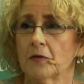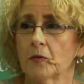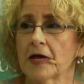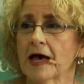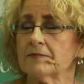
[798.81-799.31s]

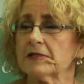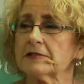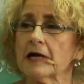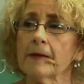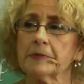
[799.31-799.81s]
We have
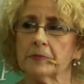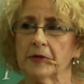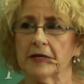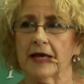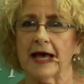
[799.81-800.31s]
stopped
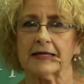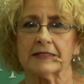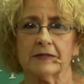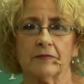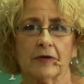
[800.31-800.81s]
being
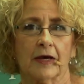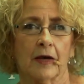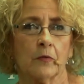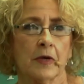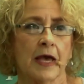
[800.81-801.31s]
active,
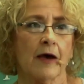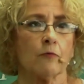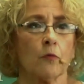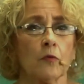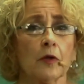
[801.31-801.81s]
and we have
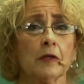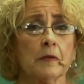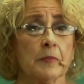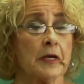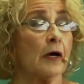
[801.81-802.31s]
really
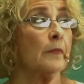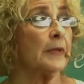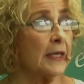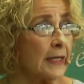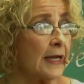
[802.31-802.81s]
become
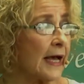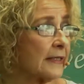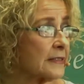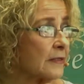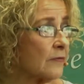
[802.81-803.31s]

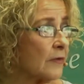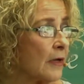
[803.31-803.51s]
inactive.